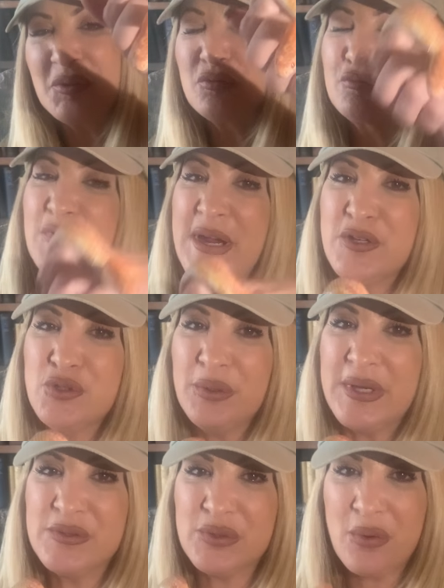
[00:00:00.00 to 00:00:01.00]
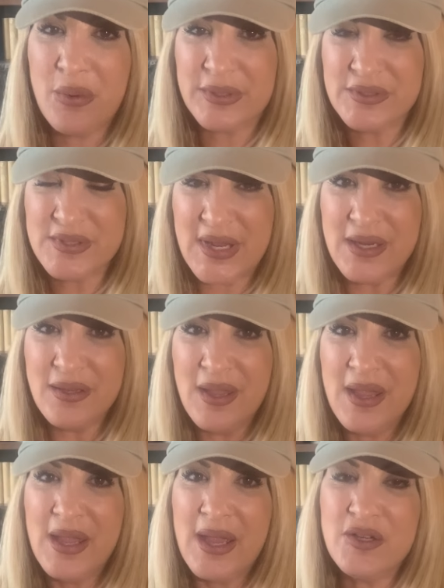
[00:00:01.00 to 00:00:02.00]
Rachel is a corn snake,
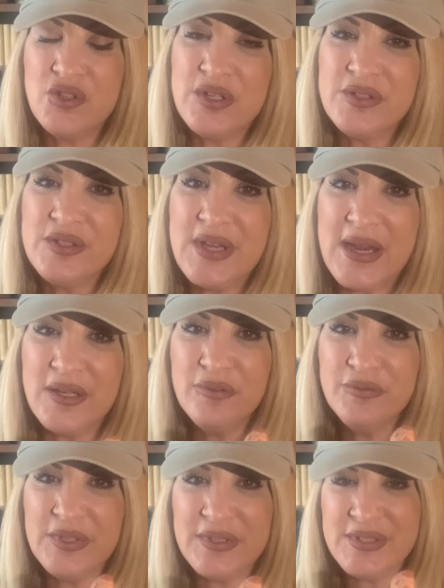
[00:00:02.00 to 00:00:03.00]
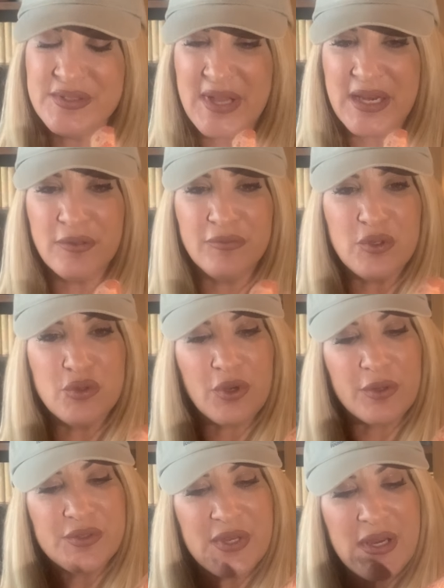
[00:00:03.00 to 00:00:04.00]
and she's native to the state of New
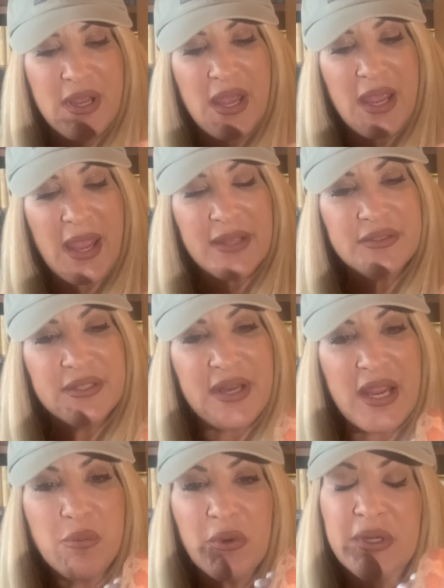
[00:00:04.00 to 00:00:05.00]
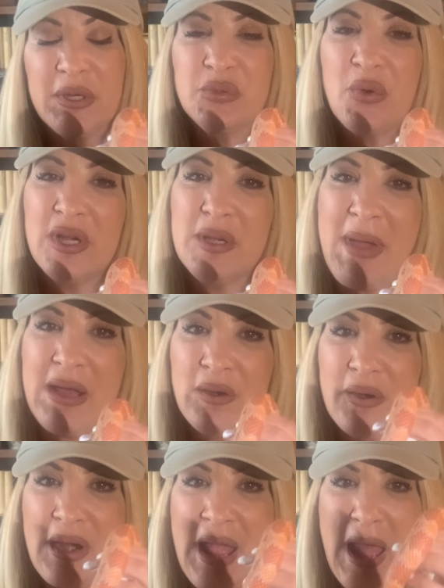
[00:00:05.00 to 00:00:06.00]
Jersey. And today we're going to talk about
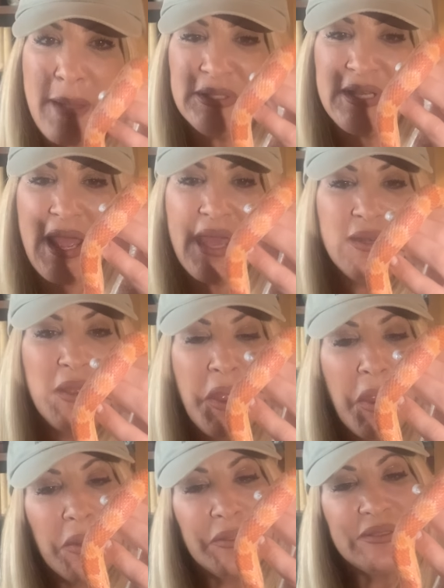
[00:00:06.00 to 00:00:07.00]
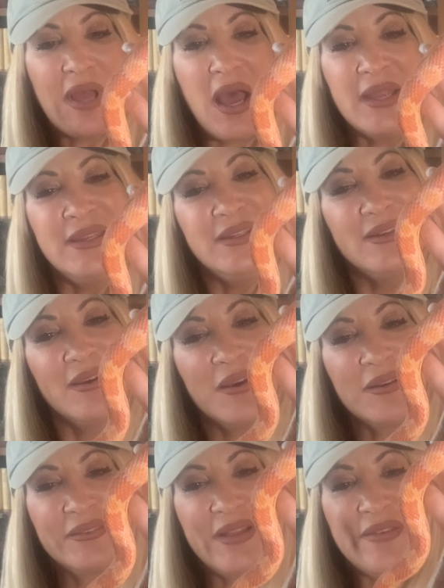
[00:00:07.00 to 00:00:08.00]
her habitat, her diet,
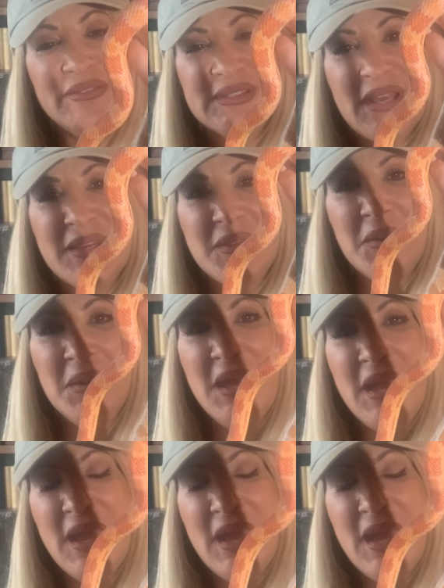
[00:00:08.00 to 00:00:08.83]
her life cycle,